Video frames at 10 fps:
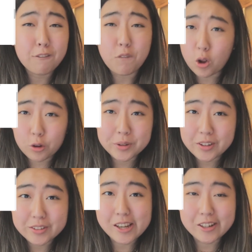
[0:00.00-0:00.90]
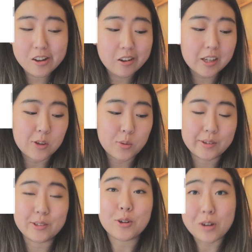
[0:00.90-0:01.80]
Follow me on TikTok if you
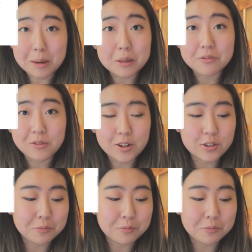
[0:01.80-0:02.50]
want crappy footage